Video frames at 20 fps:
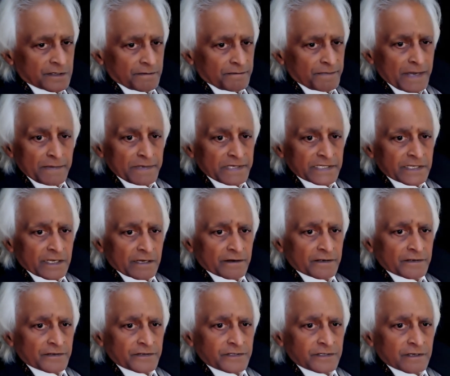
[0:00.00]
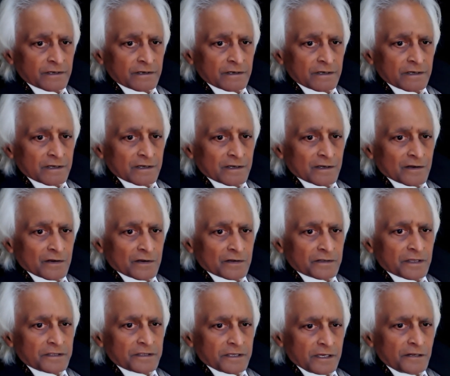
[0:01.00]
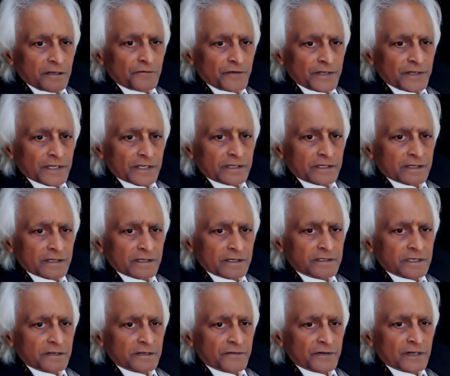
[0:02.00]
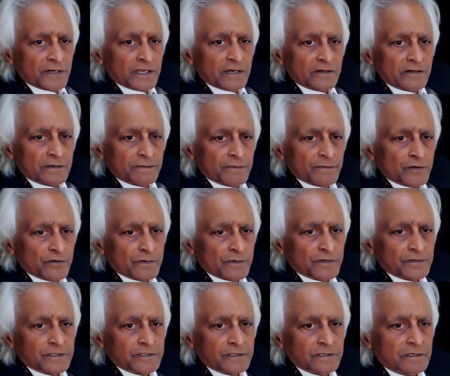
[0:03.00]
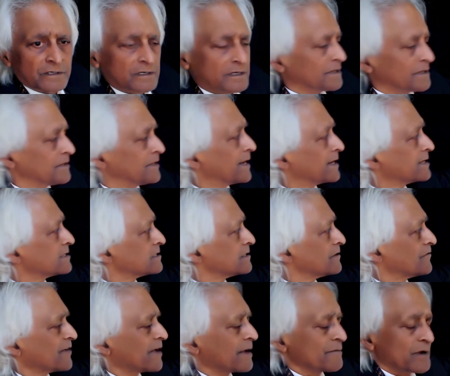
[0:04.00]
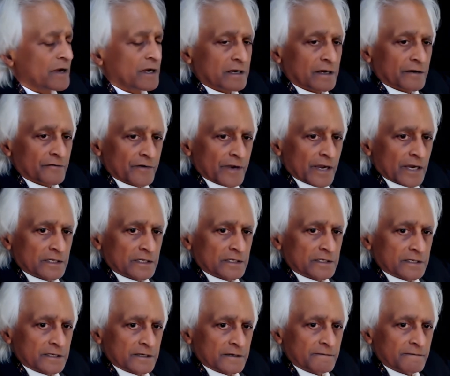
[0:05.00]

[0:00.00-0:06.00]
baby science, that the infinite is infinitely unobservable. That's the fabric of reality.